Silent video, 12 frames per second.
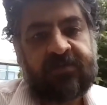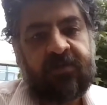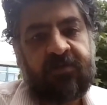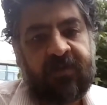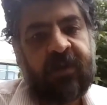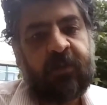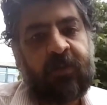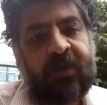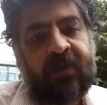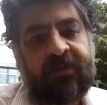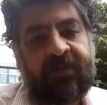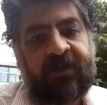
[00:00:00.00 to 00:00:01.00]
So in a
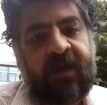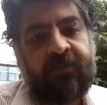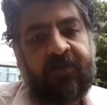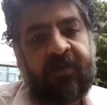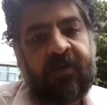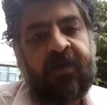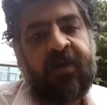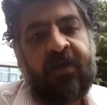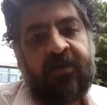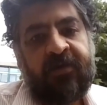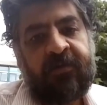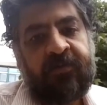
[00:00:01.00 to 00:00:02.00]
way the camera
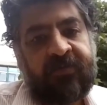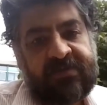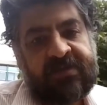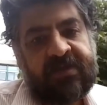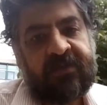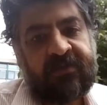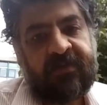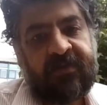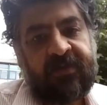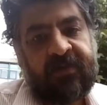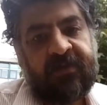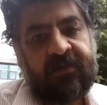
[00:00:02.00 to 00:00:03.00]
represent
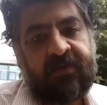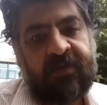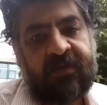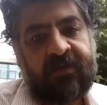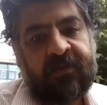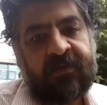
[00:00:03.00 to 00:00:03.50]
the